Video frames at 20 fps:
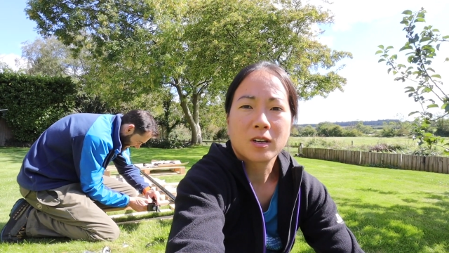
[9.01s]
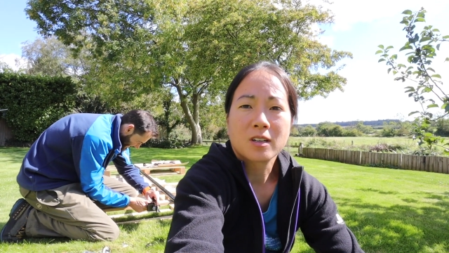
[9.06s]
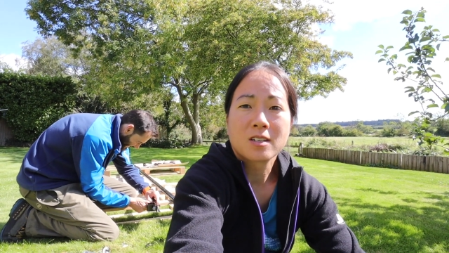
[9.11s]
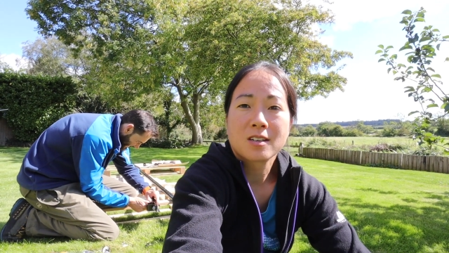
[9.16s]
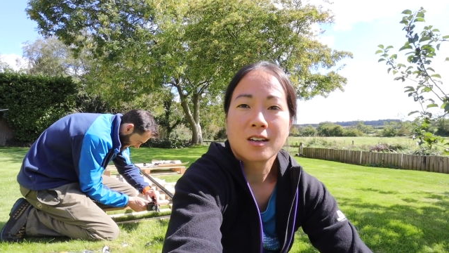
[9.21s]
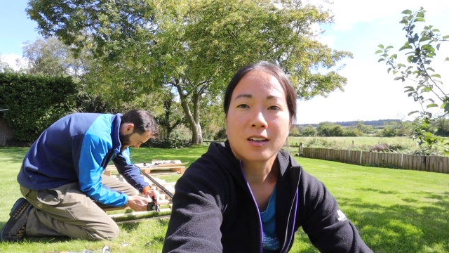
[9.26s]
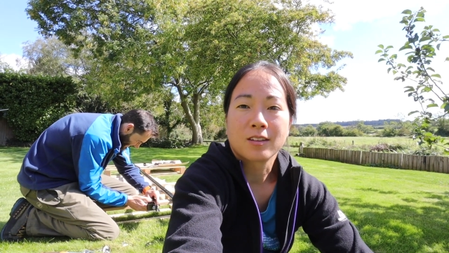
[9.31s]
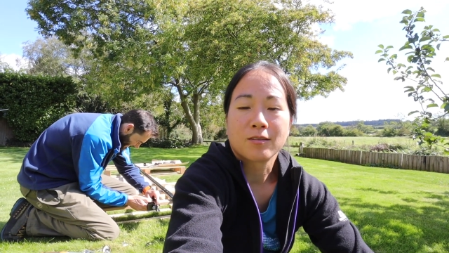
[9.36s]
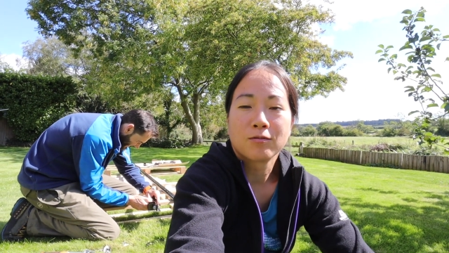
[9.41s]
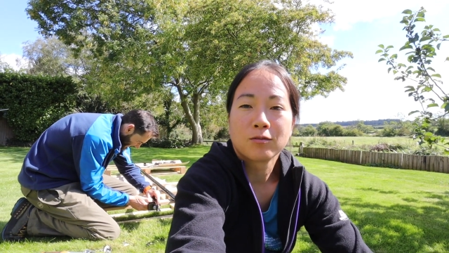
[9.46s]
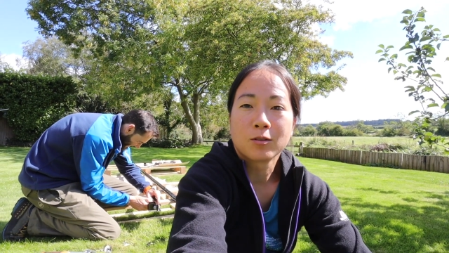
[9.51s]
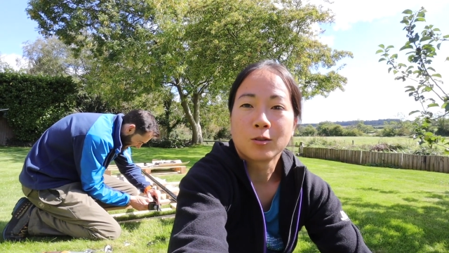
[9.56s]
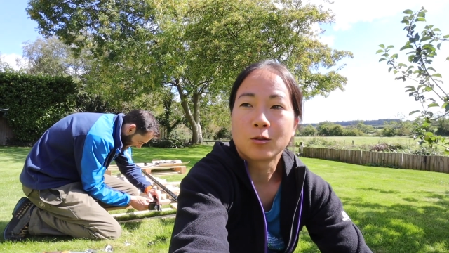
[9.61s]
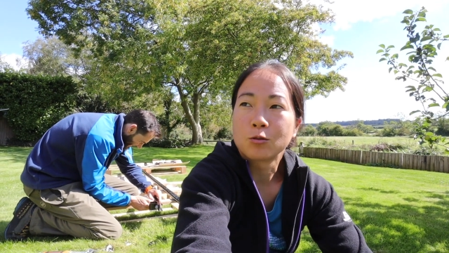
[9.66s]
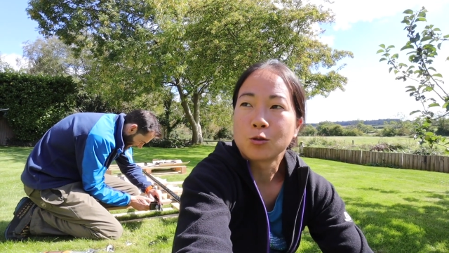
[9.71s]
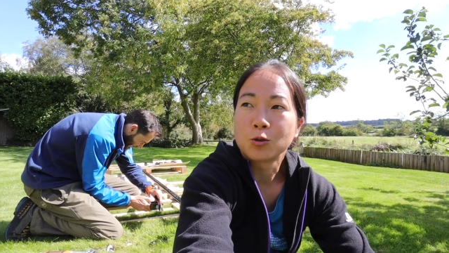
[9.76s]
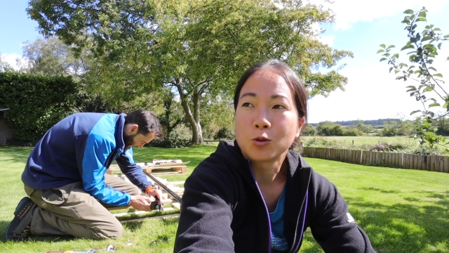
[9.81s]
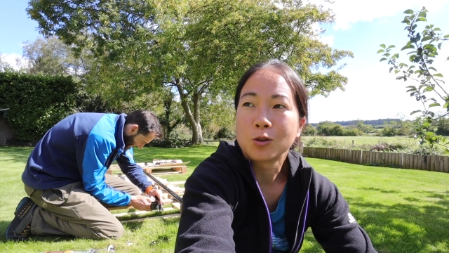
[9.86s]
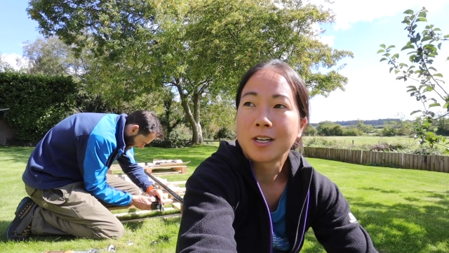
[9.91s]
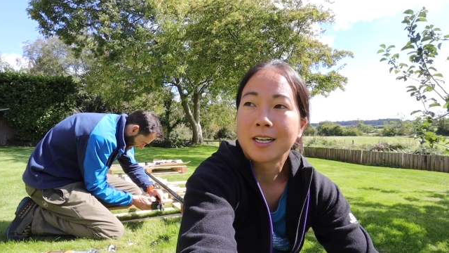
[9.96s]
to get the
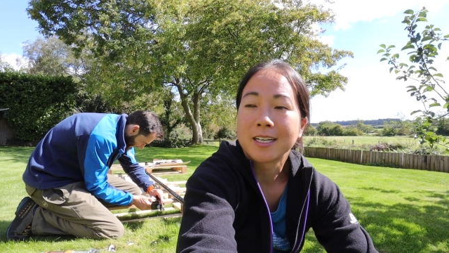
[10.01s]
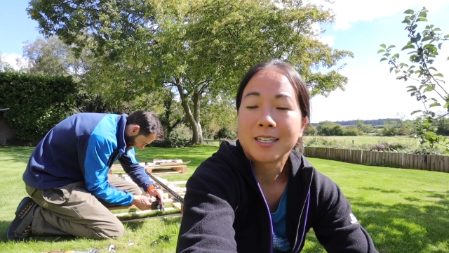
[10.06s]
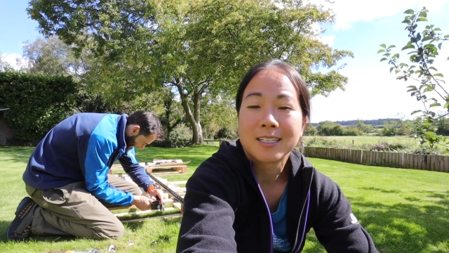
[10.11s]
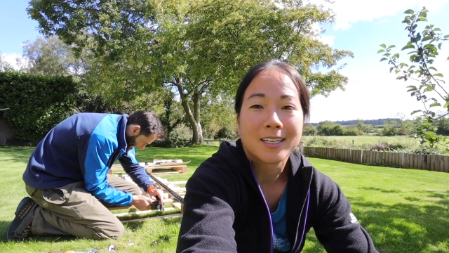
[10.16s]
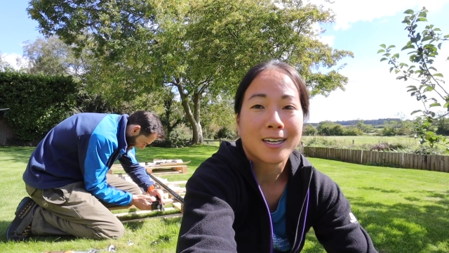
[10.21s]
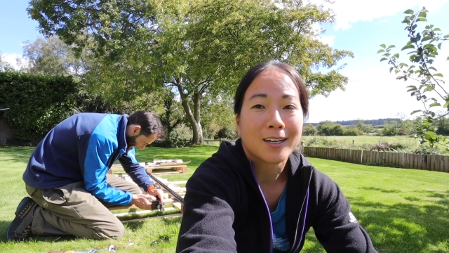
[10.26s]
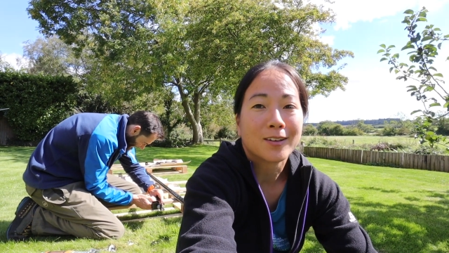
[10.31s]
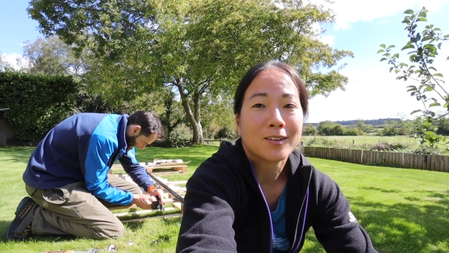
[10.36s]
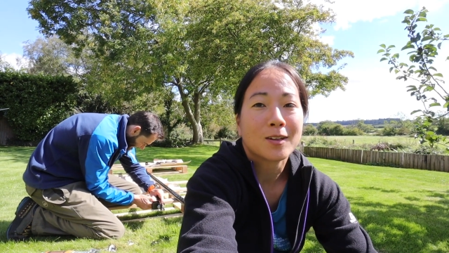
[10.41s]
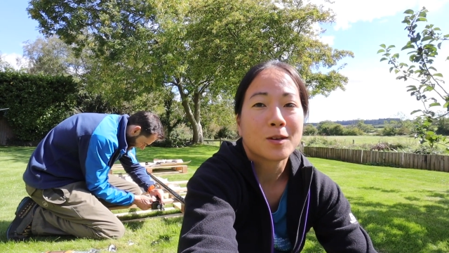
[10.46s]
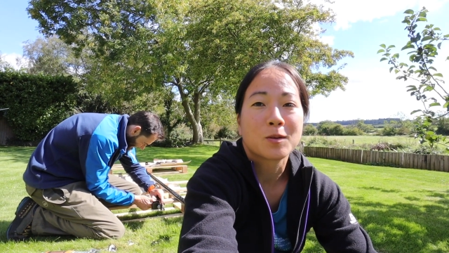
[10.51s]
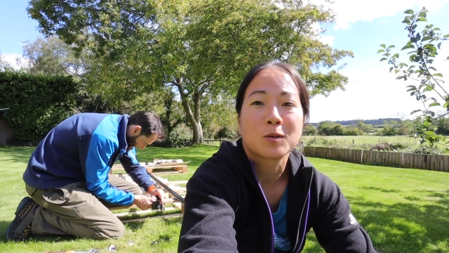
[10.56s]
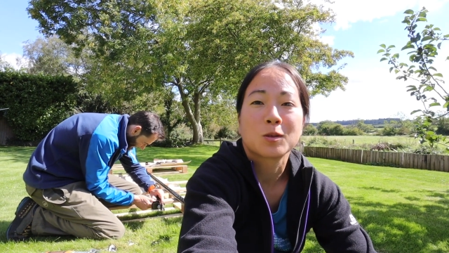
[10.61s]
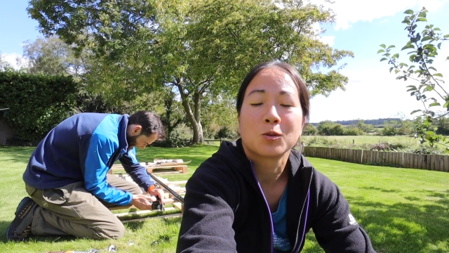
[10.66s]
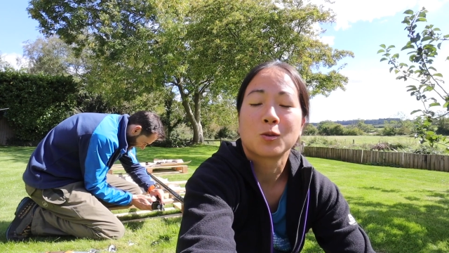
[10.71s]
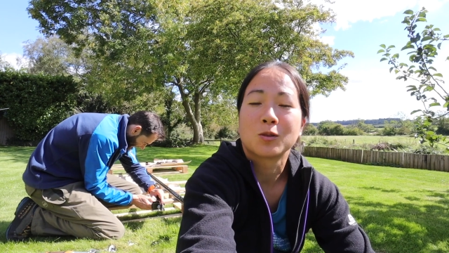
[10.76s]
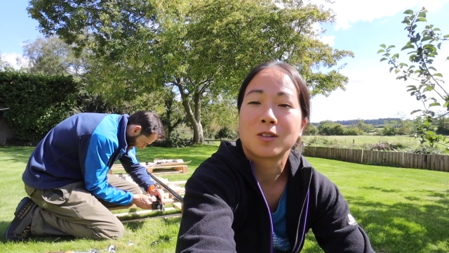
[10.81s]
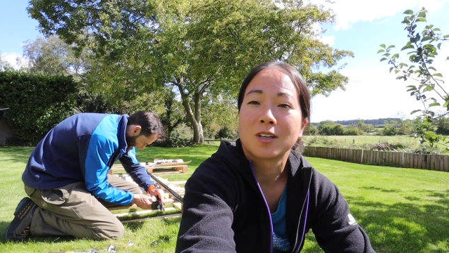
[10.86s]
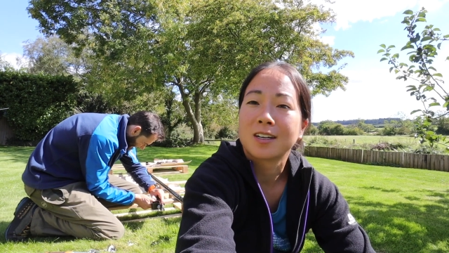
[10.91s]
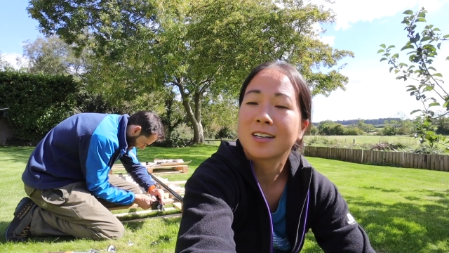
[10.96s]
floor all laid down, that was
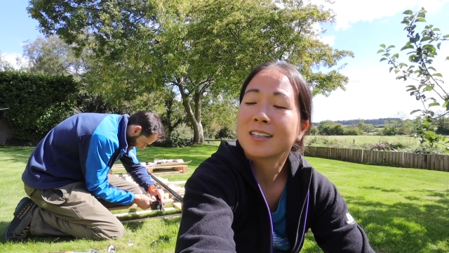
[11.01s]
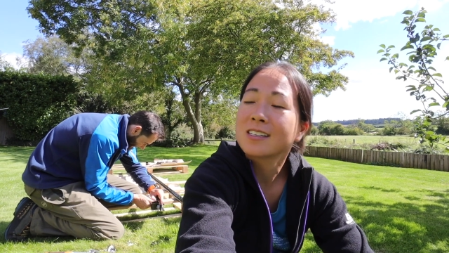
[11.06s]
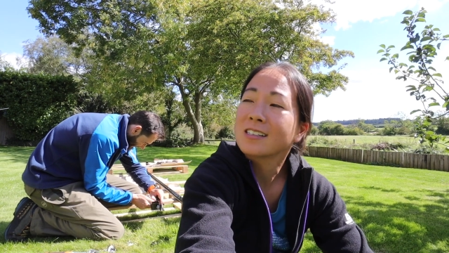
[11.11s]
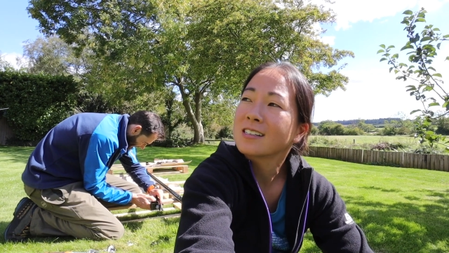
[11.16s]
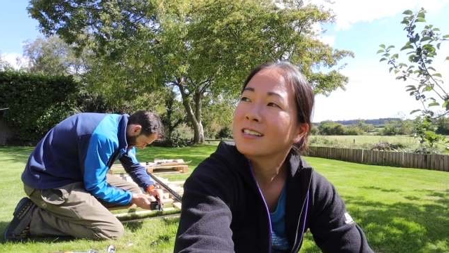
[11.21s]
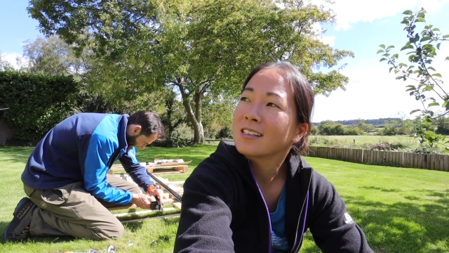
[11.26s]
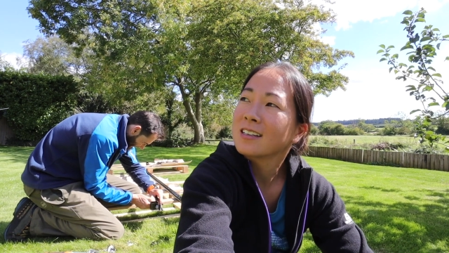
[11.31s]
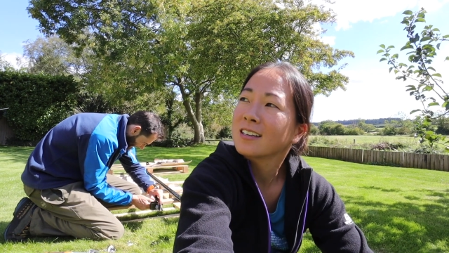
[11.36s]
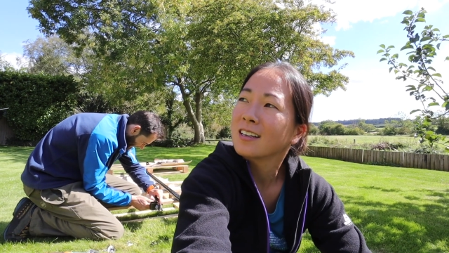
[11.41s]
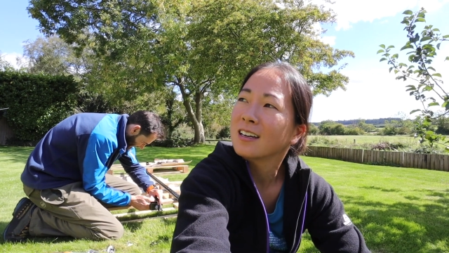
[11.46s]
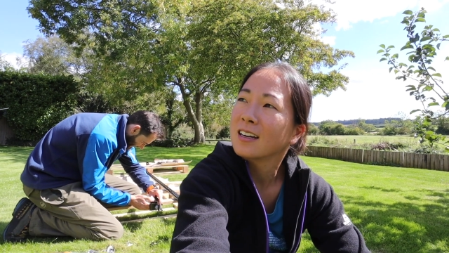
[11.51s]
all nice.